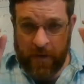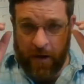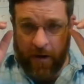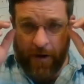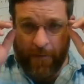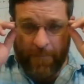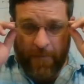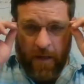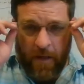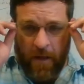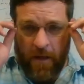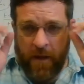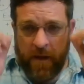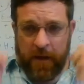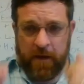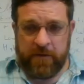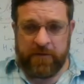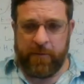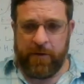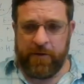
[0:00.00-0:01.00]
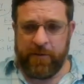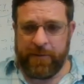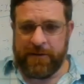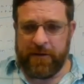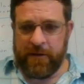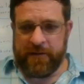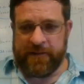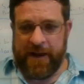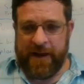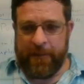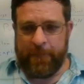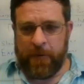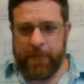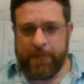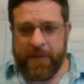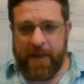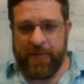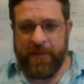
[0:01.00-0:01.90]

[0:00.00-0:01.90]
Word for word: All right. So I'm going to do a little example.